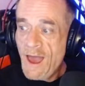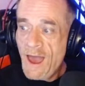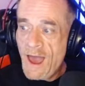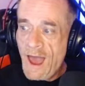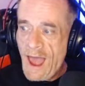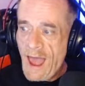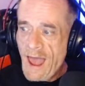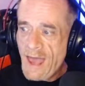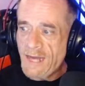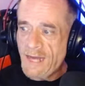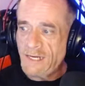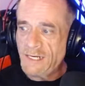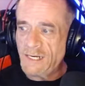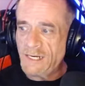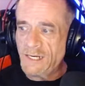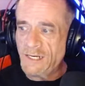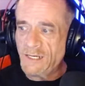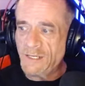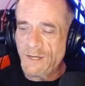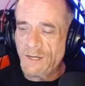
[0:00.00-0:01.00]
And
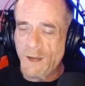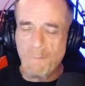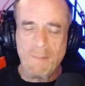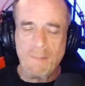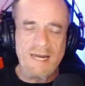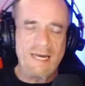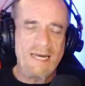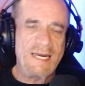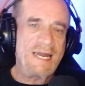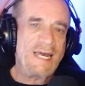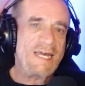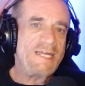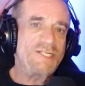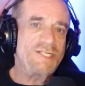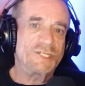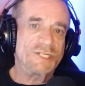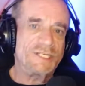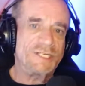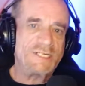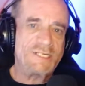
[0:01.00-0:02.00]
in
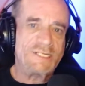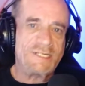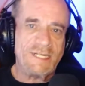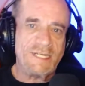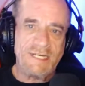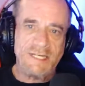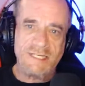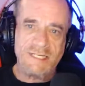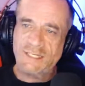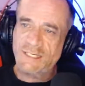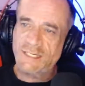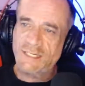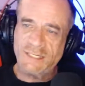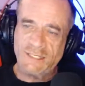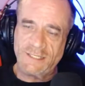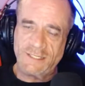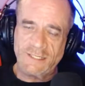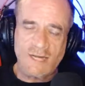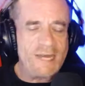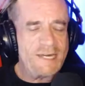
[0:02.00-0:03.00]
Malaysia, it's
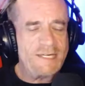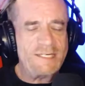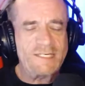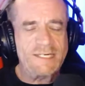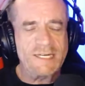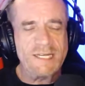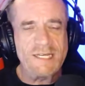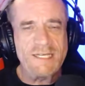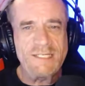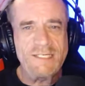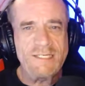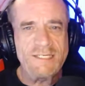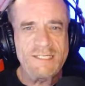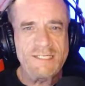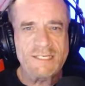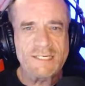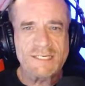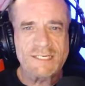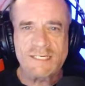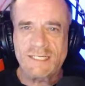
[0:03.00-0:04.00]

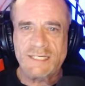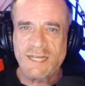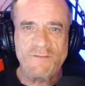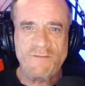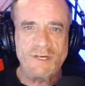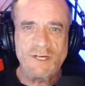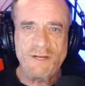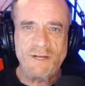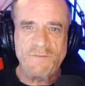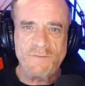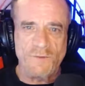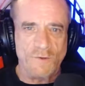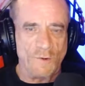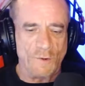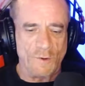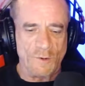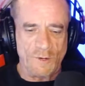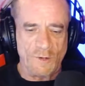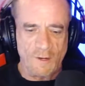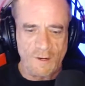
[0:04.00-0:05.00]

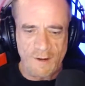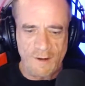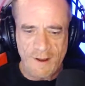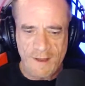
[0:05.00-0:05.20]
1974.